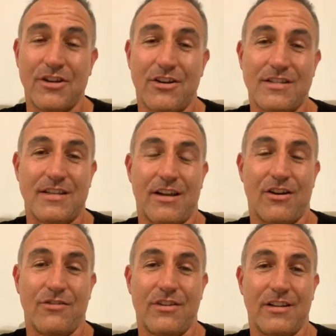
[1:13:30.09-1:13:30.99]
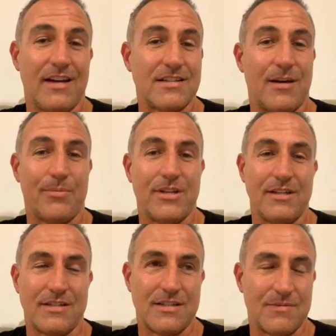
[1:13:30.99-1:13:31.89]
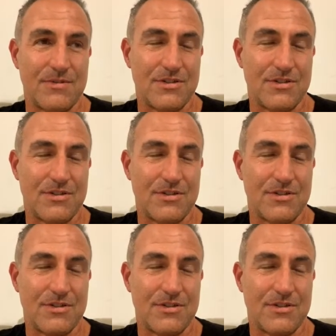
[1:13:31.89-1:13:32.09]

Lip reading: noticed that over the last couple of years.